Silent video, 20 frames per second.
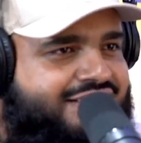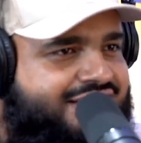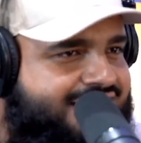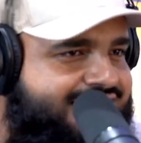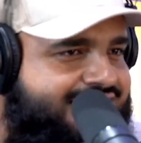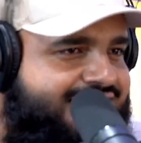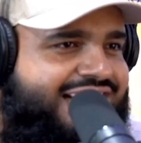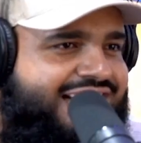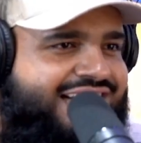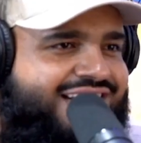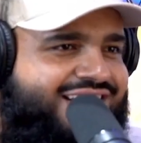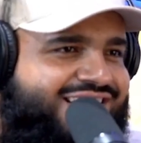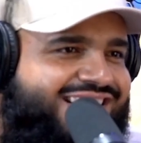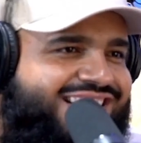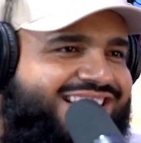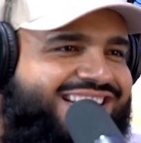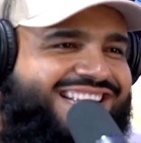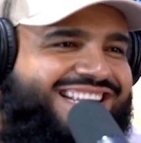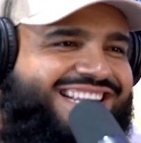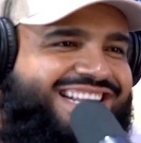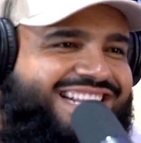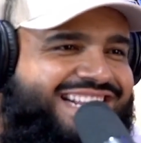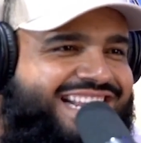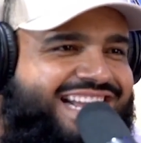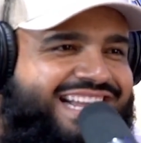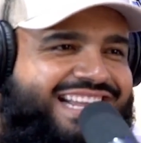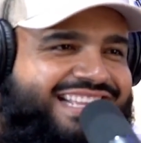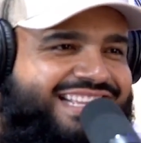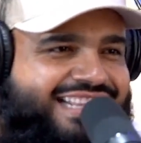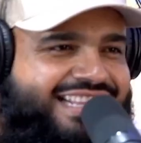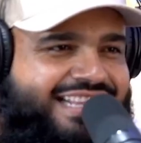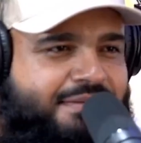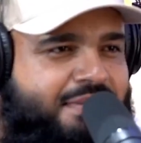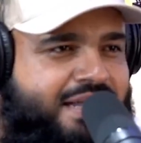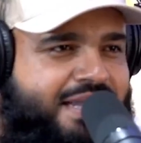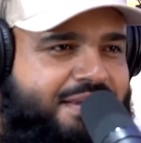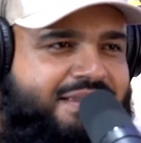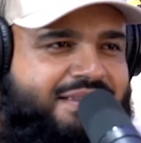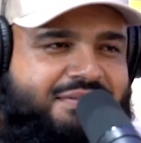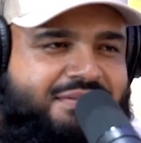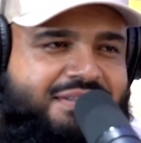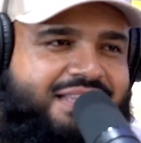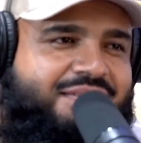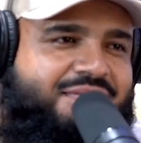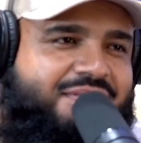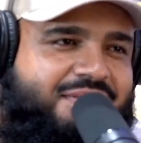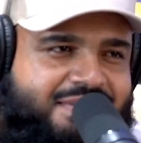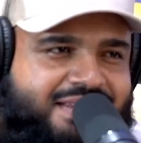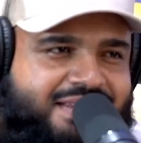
an icon. The Baby will never be